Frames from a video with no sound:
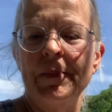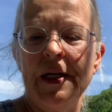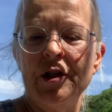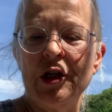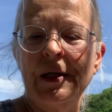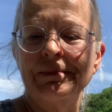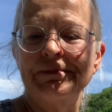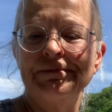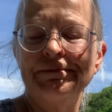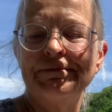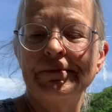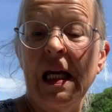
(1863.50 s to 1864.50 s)
budging.
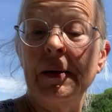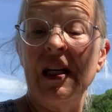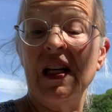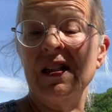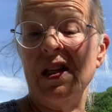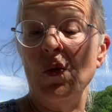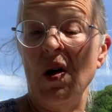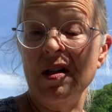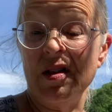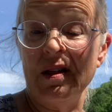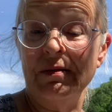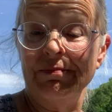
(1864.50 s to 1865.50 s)
And because he
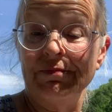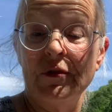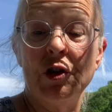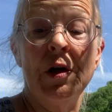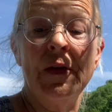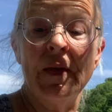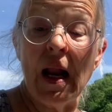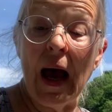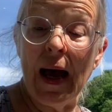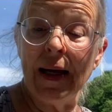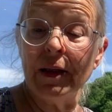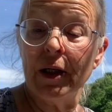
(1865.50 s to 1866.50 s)
wasn't, during the
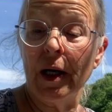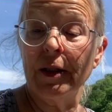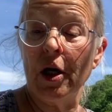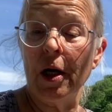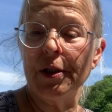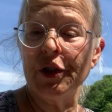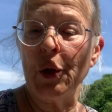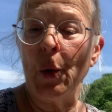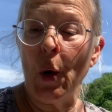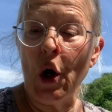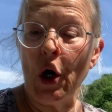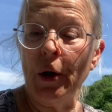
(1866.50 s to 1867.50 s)
night, God caused a
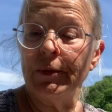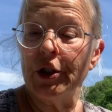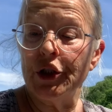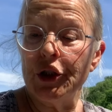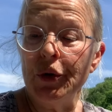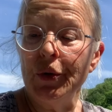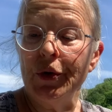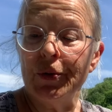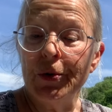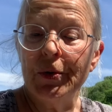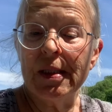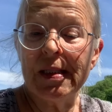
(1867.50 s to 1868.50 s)
worm to chew
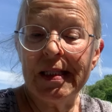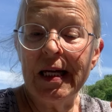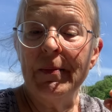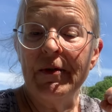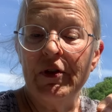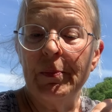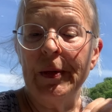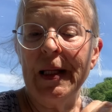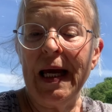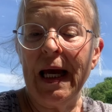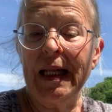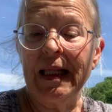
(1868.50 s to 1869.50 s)
through the stem of the
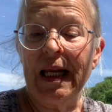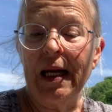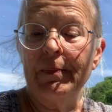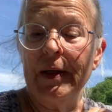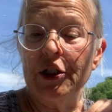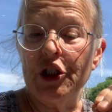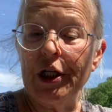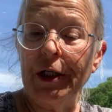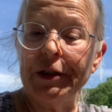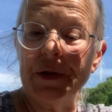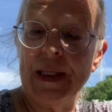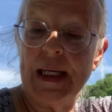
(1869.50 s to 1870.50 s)
plant that had been
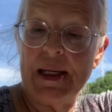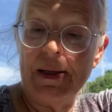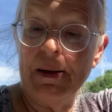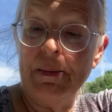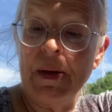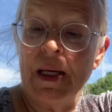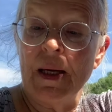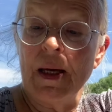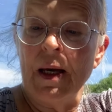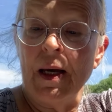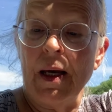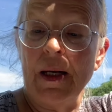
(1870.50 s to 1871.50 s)
sheltering him,
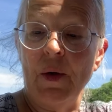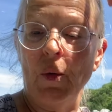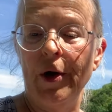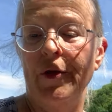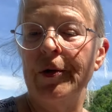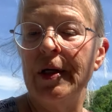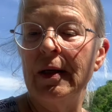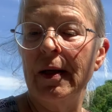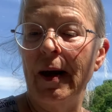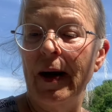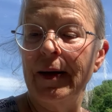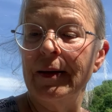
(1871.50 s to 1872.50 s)
and it withered and
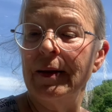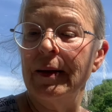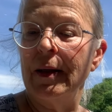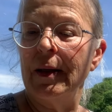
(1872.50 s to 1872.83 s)
died.